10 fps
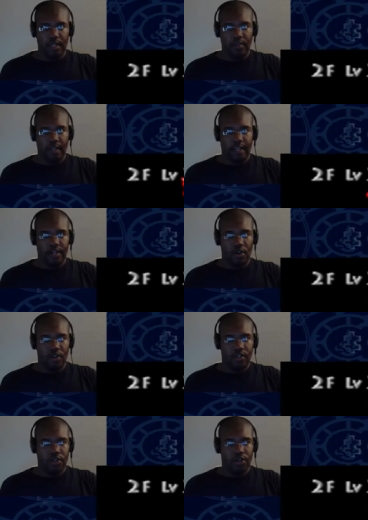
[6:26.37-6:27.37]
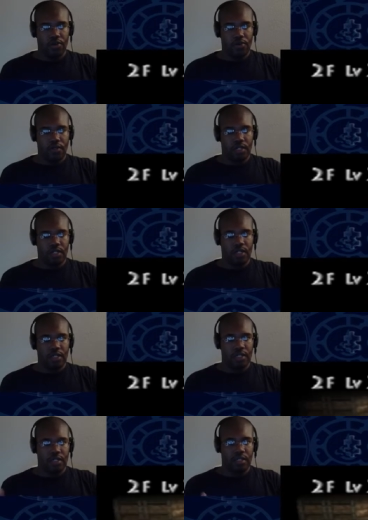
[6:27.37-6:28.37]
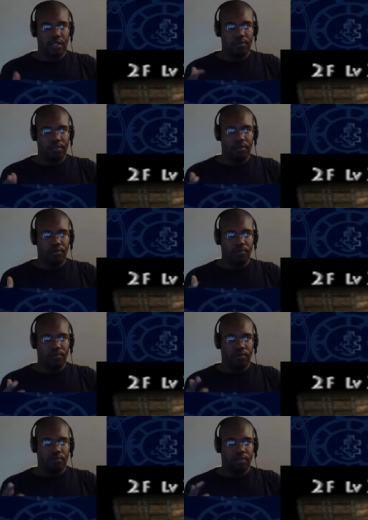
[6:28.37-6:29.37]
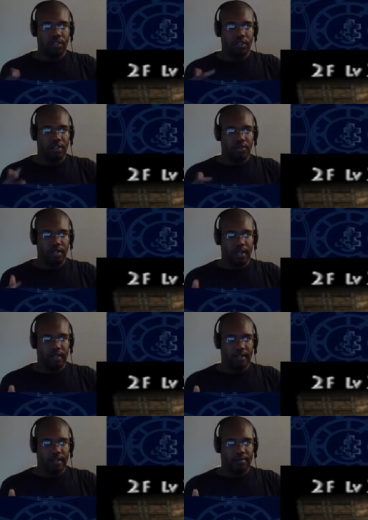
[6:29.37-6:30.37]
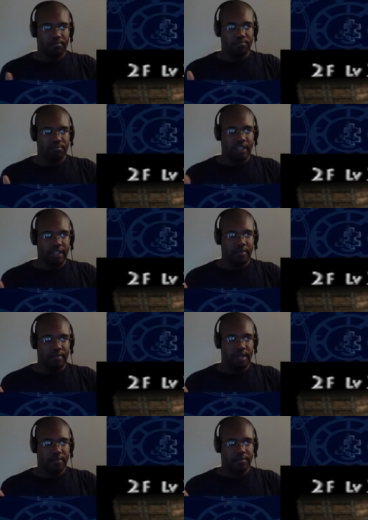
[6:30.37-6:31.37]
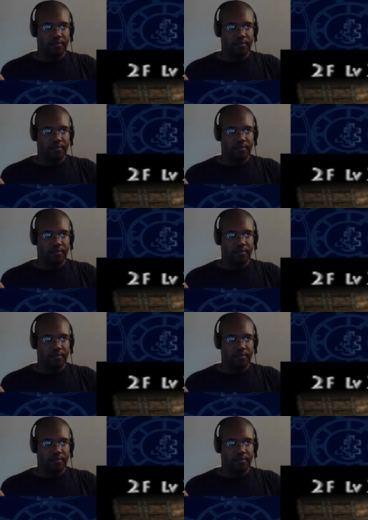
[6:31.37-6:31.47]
They can also, what's the other thing I'm thinking about?